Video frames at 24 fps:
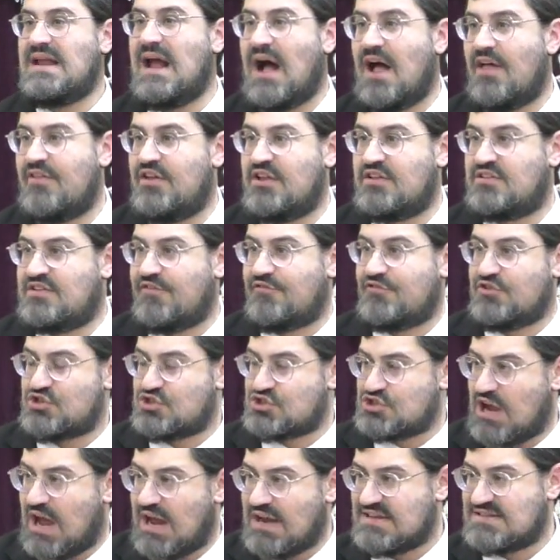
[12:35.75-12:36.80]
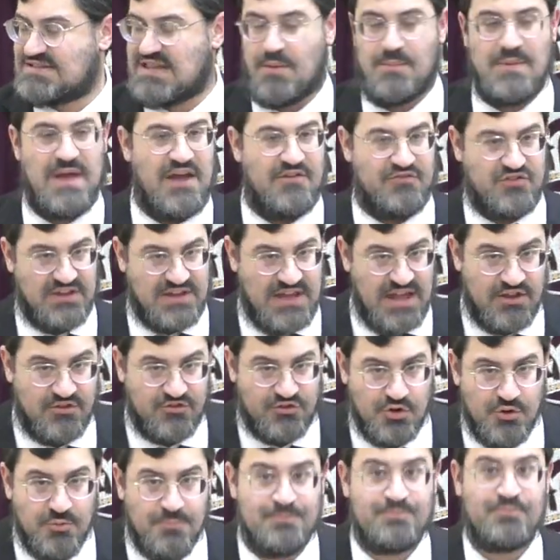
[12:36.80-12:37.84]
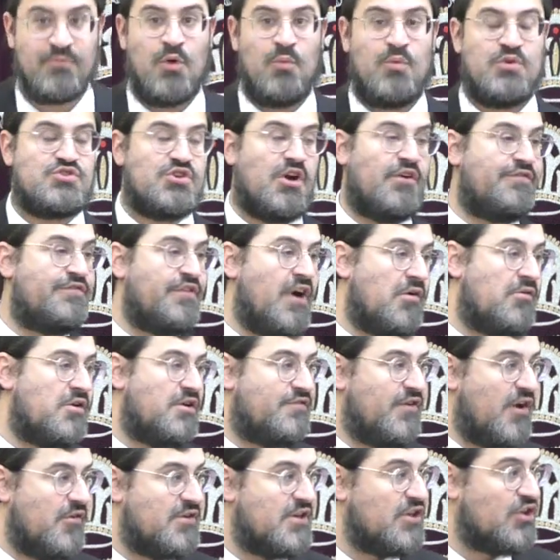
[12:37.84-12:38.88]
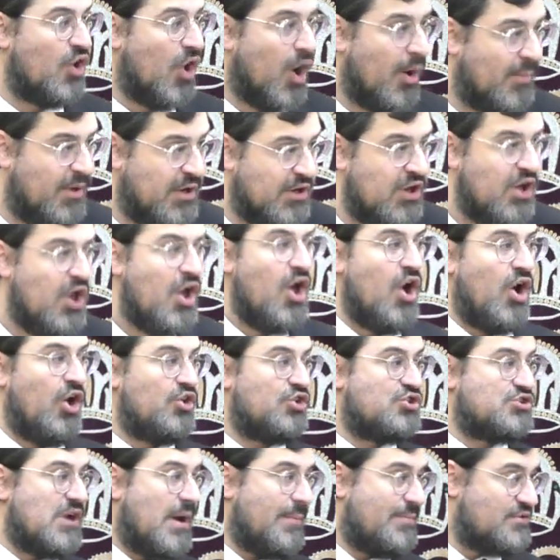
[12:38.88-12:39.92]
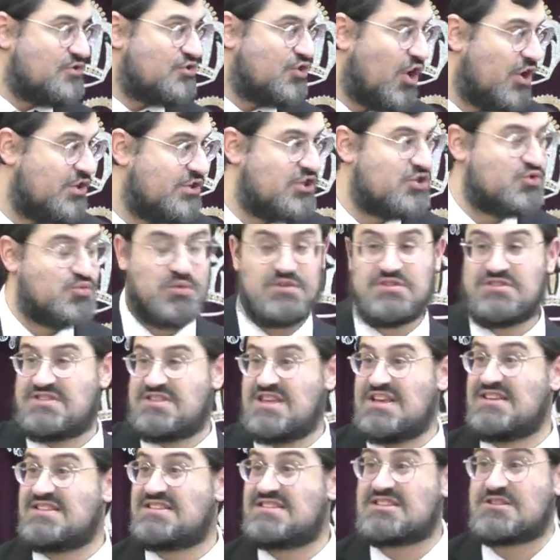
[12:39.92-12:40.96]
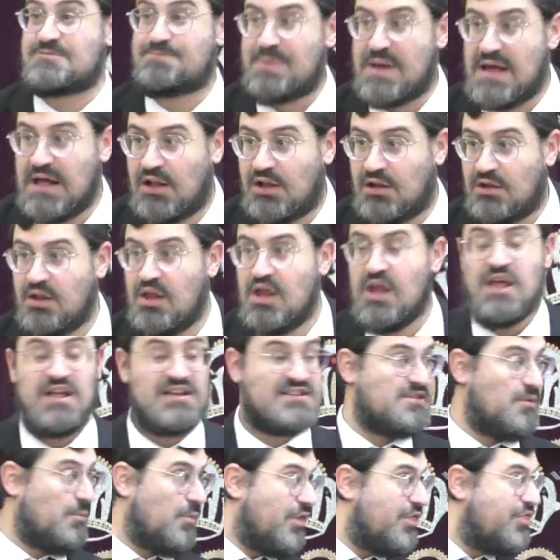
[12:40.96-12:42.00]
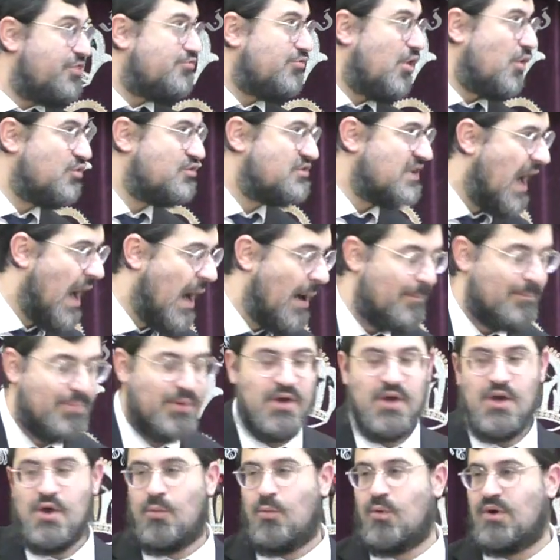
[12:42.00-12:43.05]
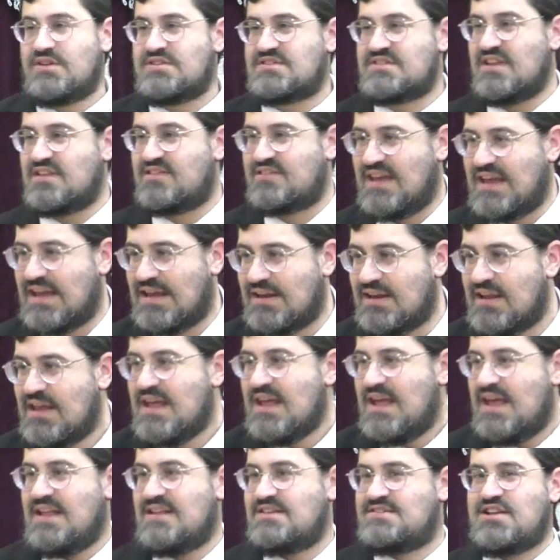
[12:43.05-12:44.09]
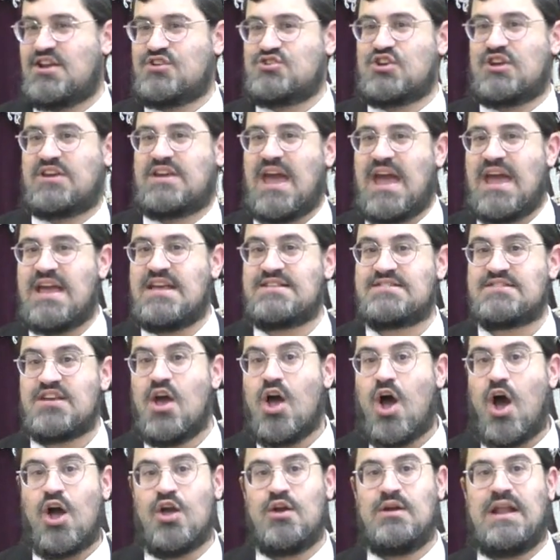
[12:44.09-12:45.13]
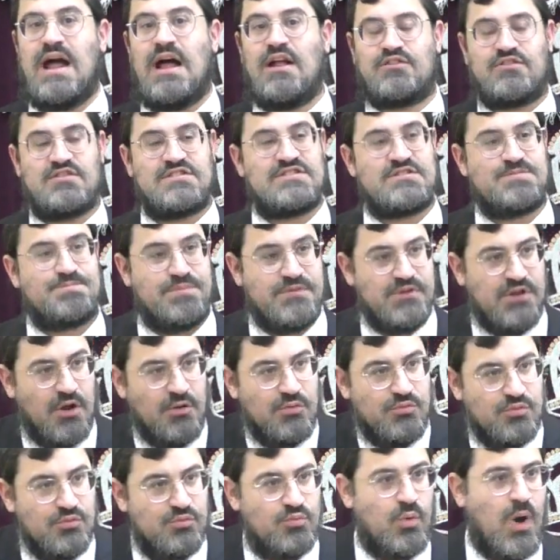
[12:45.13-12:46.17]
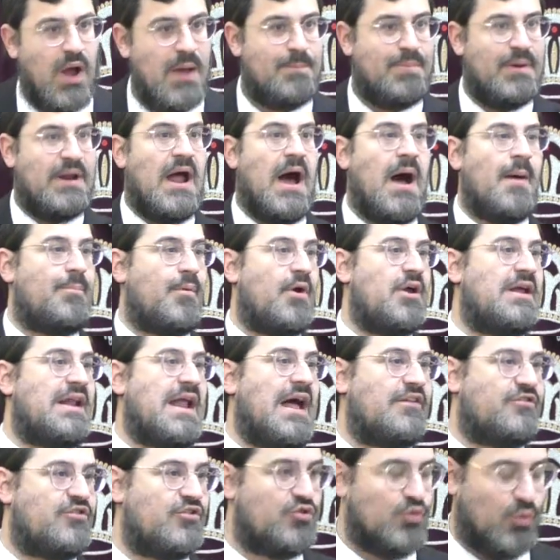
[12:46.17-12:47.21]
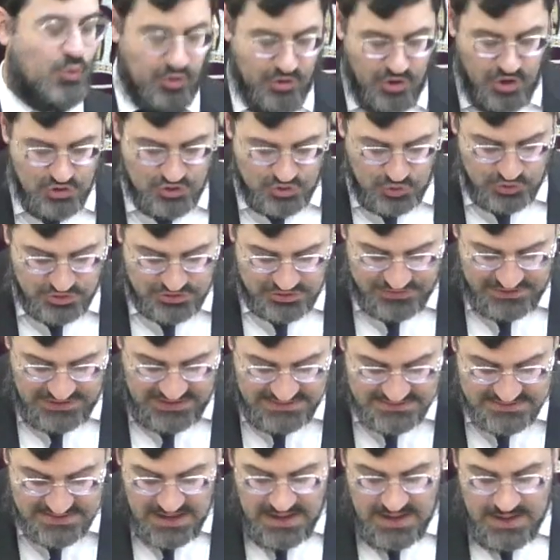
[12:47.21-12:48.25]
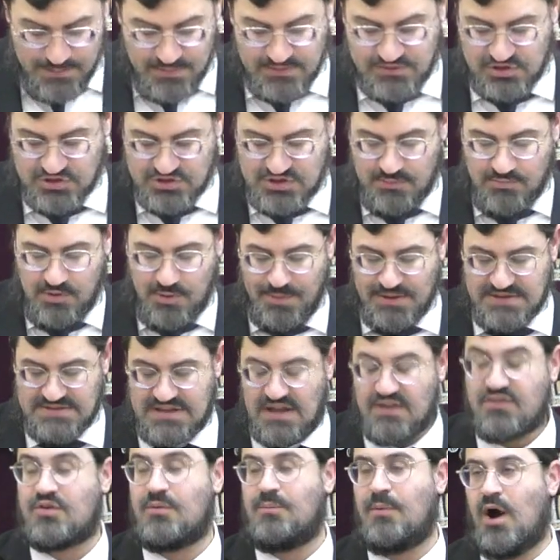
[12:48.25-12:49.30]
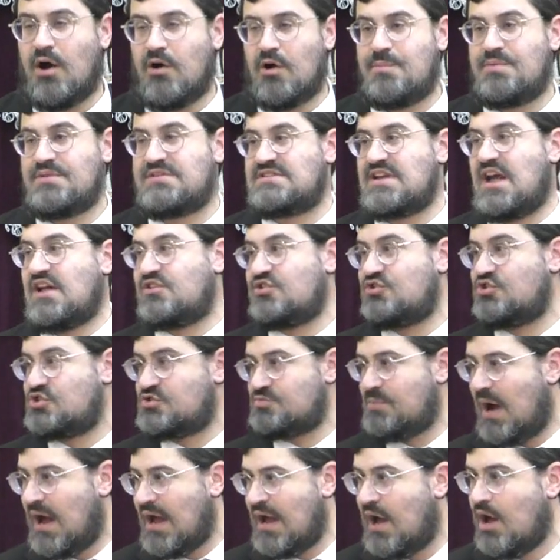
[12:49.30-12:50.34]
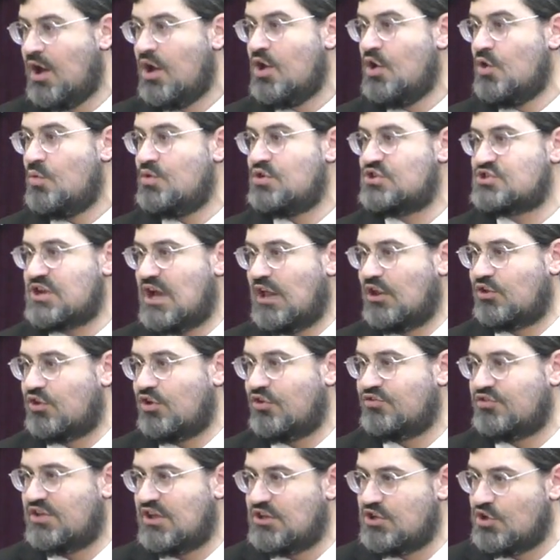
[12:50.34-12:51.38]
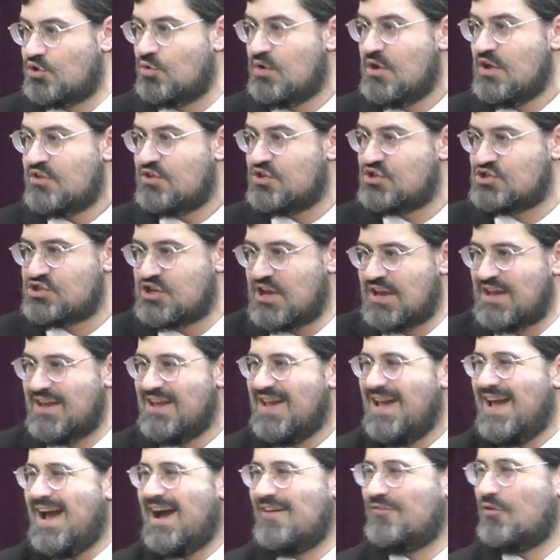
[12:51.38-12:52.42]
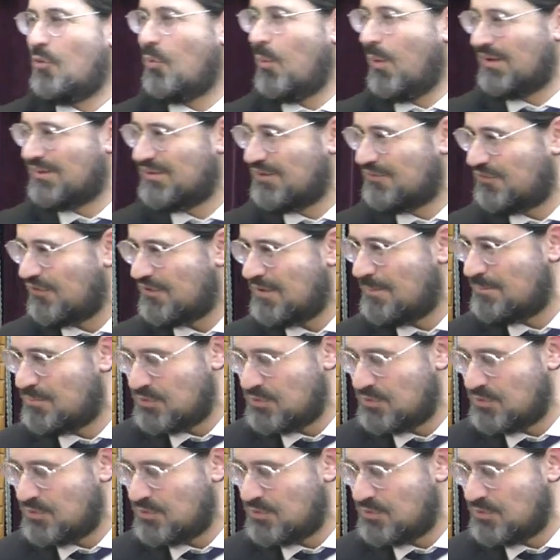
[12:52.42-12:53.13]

other different shilas that we have to get to, which are very, very common on Shabbos Kodesh when things spill, someone throws up. What's the din in such a case? Are you allowed to, wipe it up? Are you allowed to do all those sorts of things? Mitzvah Shem Rabbi say tomorrow, b'siyata d'shmaya, we shall continue the share. Have a wonderful and